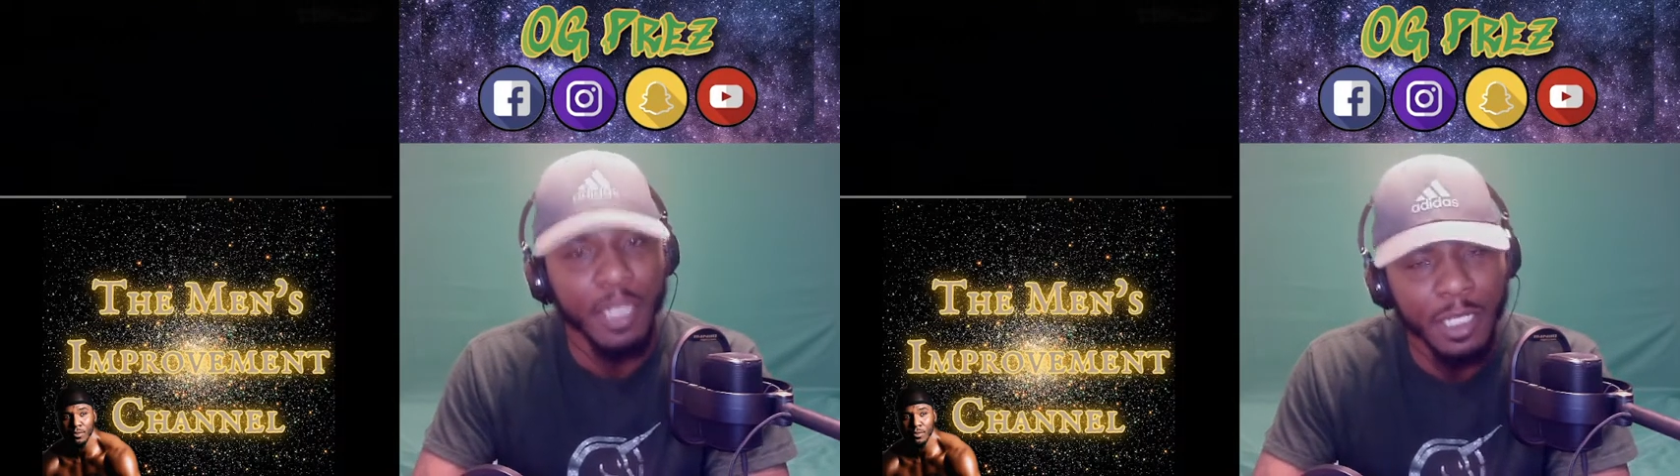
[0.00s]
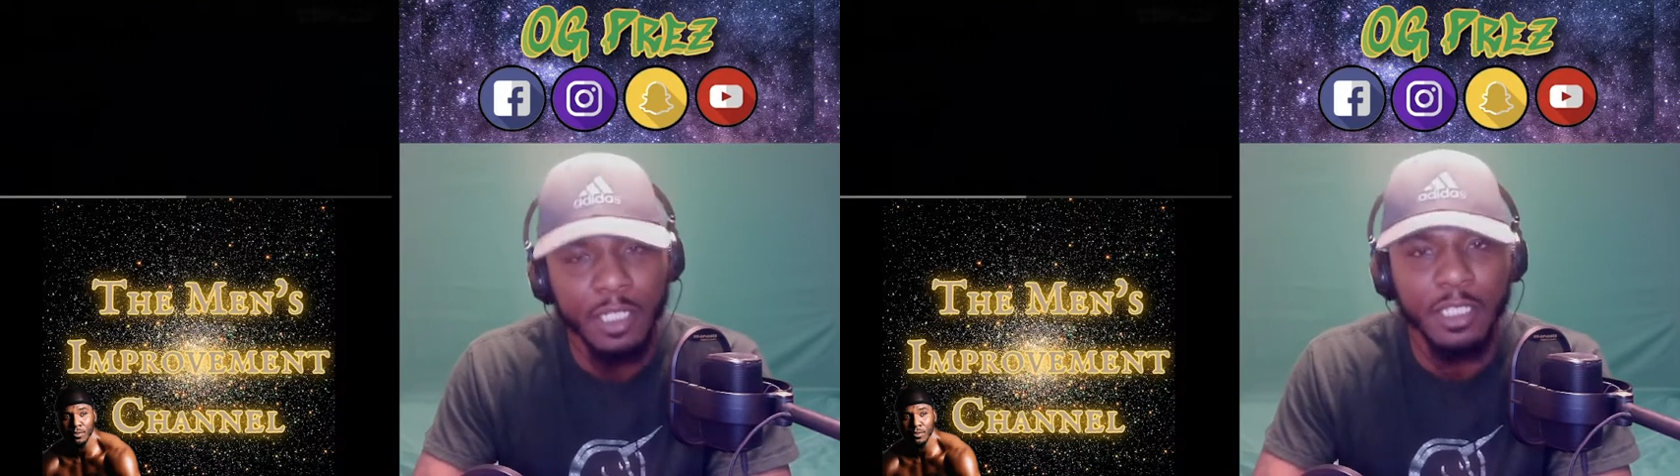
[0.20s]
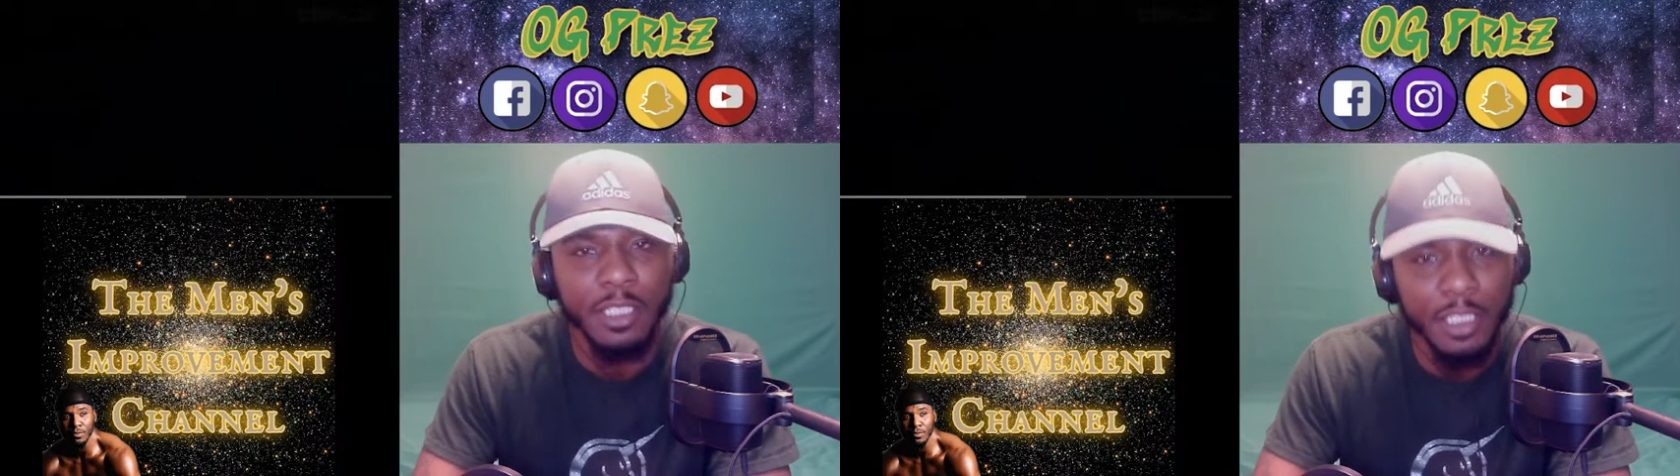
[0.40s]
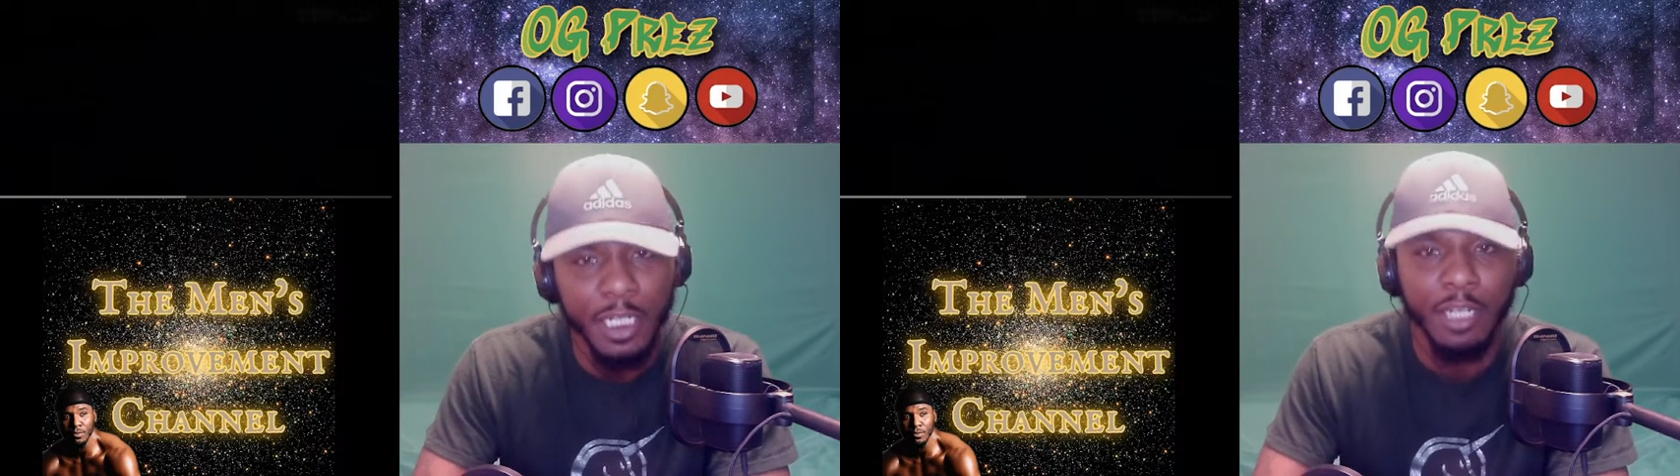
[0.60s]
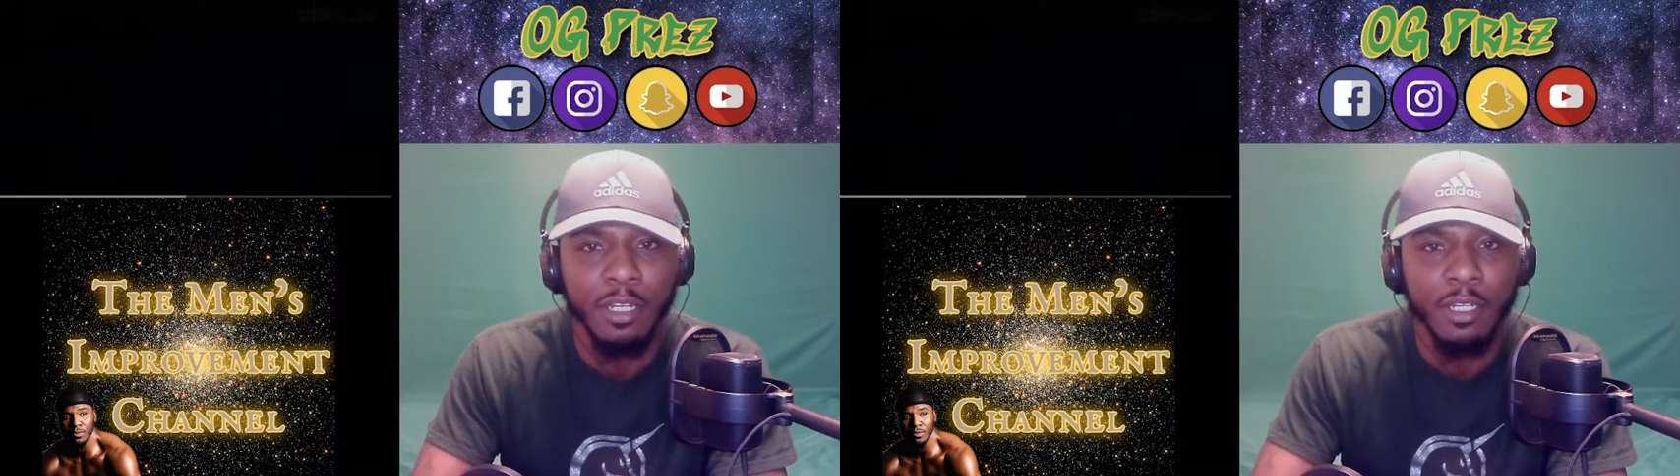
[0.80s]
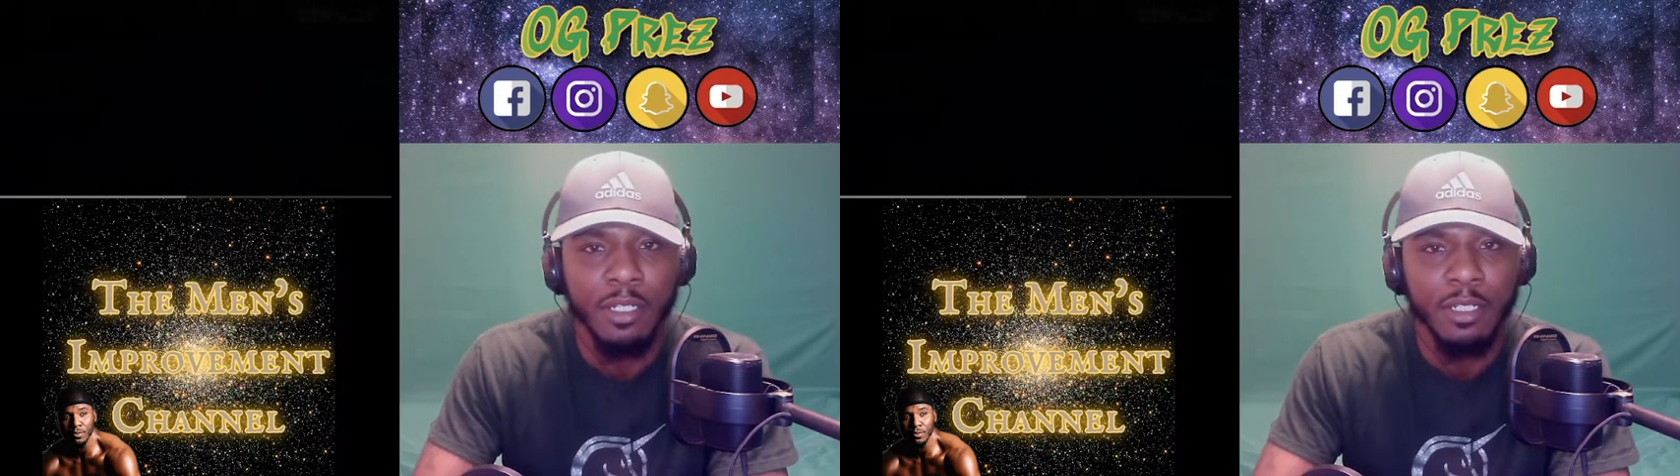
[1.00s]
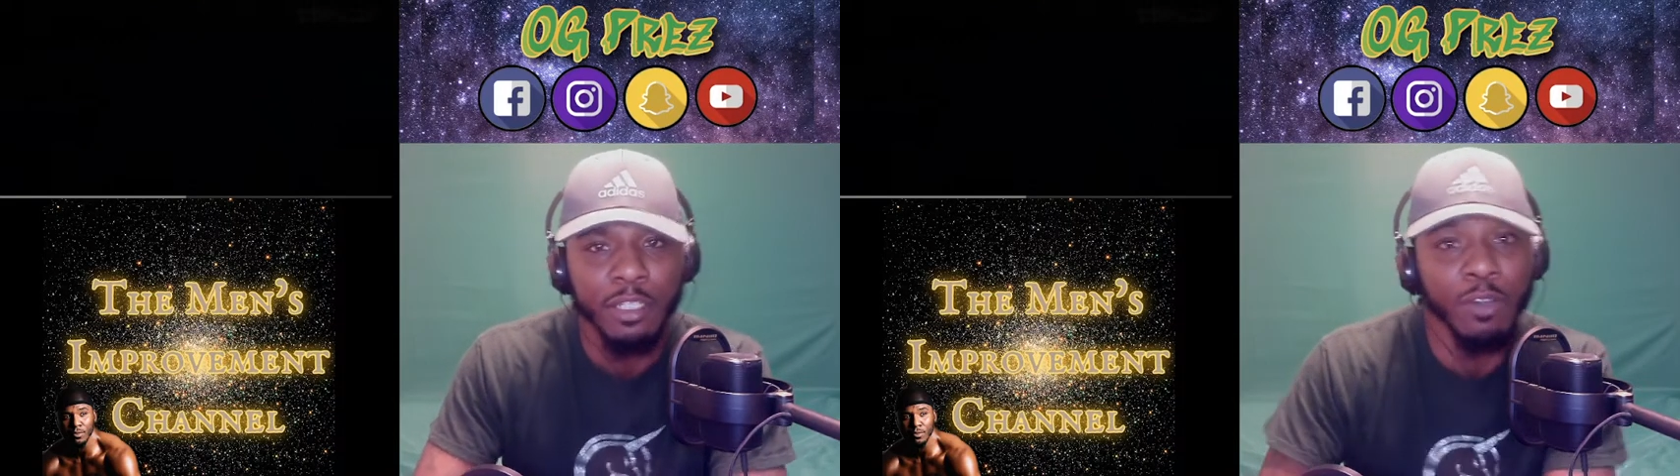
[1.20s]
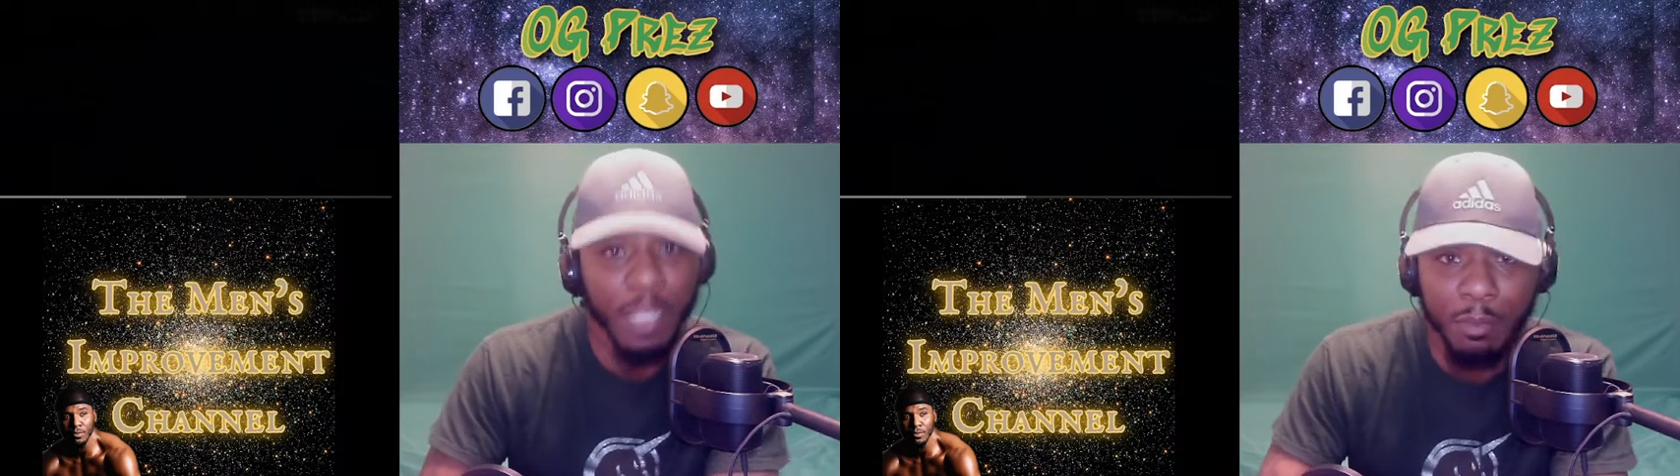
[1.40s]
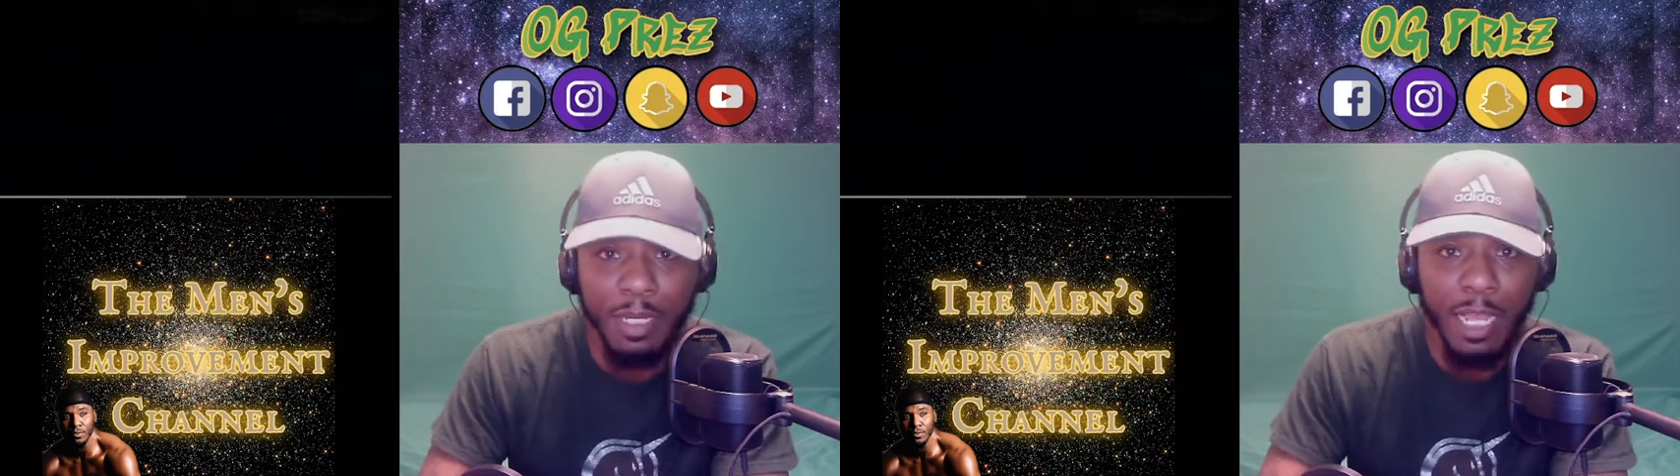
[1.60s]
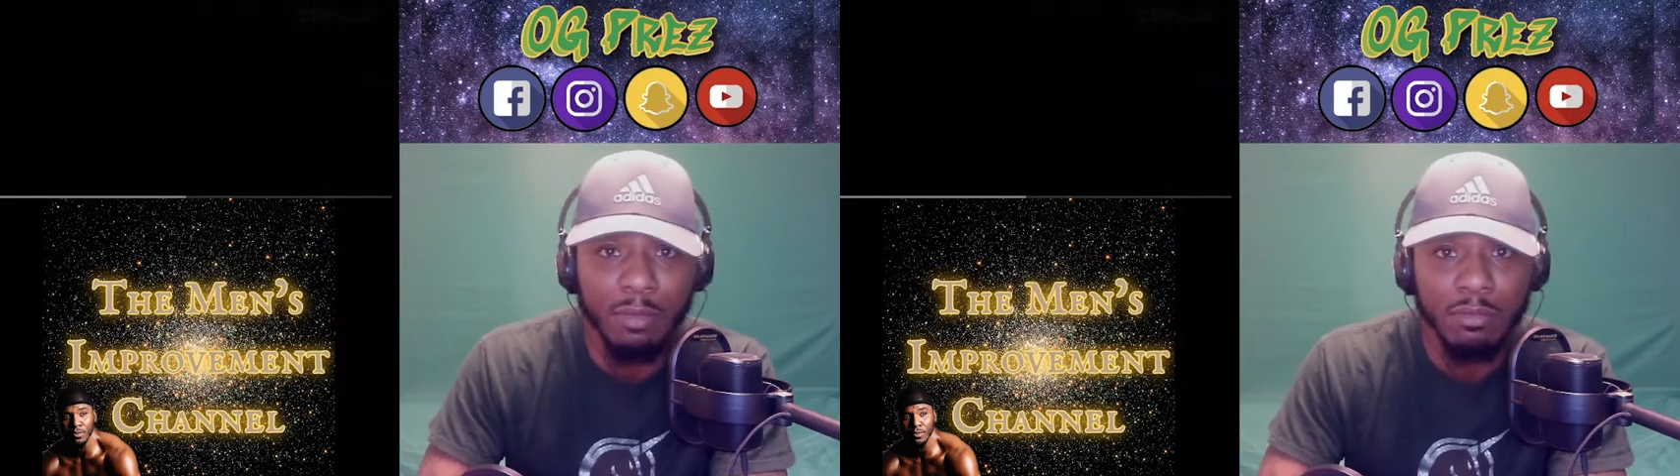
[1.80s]
end of this year. Gonna help me
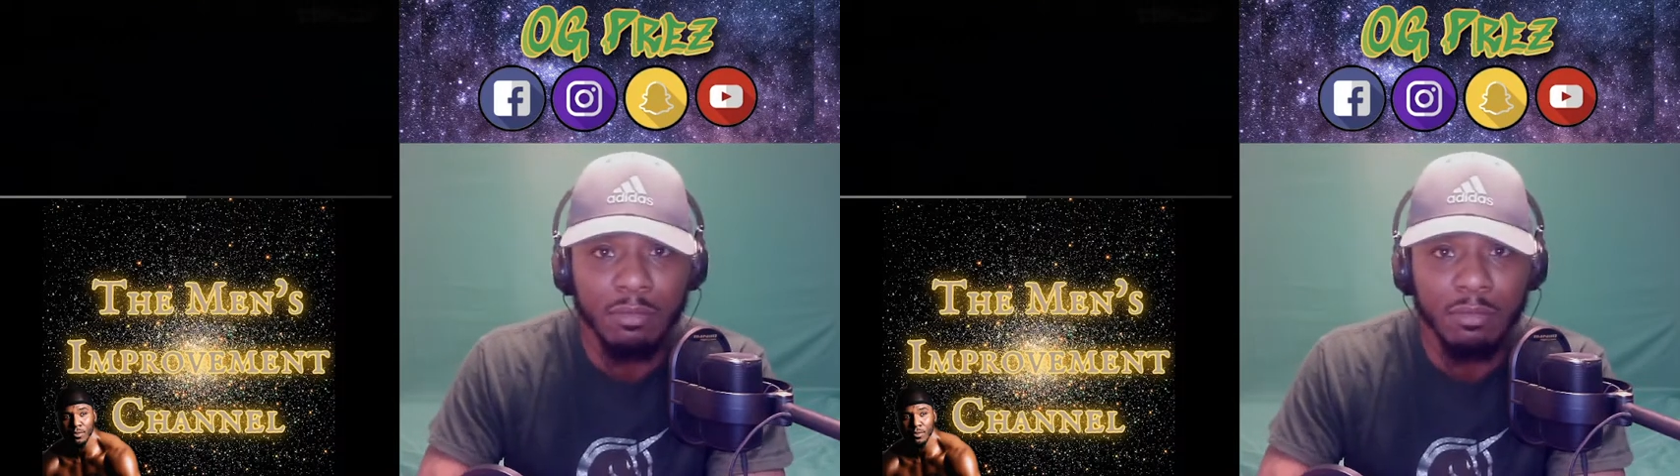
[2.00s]
out?